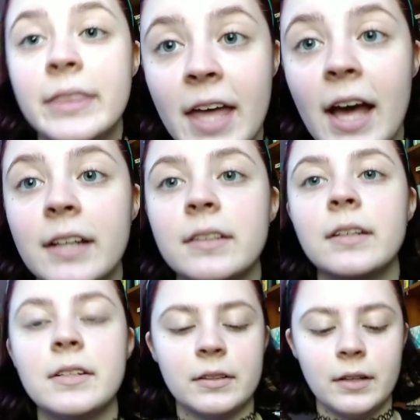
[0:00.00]
that
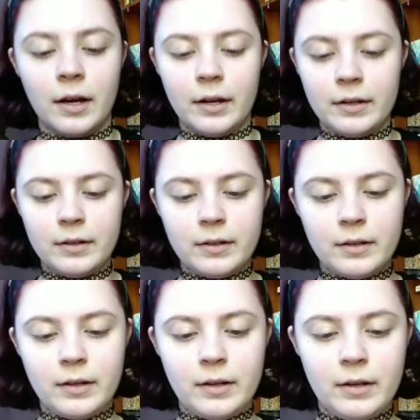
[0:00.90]
is a lot.
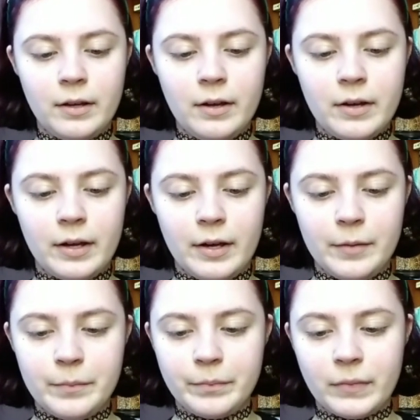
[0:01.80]

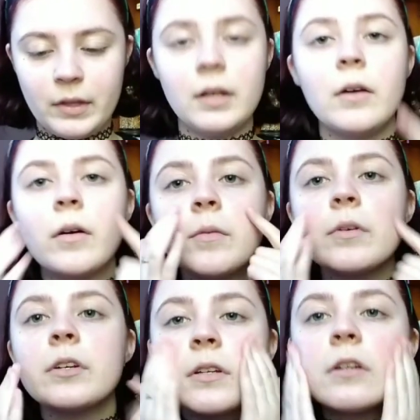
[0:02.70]
Okay. You know what?
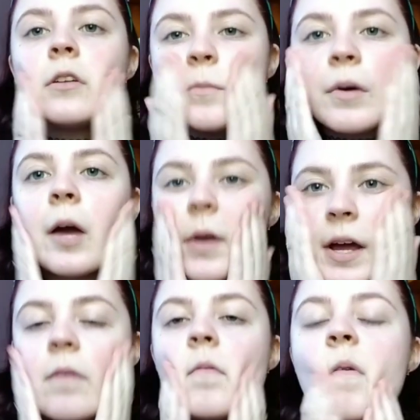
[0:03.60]
We're just going to do the primer
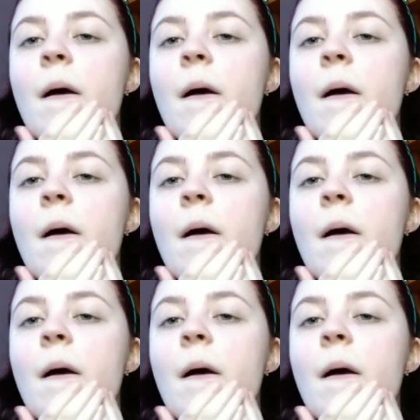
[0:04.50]
now.